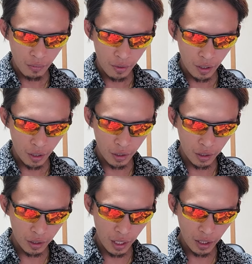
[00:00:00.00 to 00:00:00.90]
because
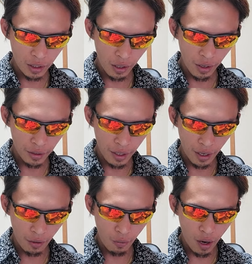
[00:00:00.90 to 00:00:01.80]
these are
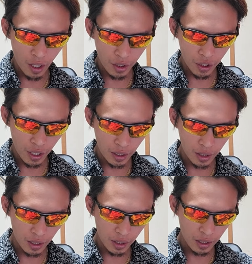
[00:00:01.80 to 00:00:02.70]
their
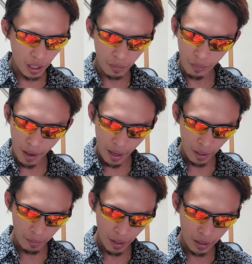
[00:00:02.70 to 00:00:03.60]
watches. It's not mine,
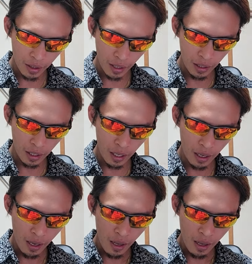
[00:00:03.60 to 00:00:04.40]
basically.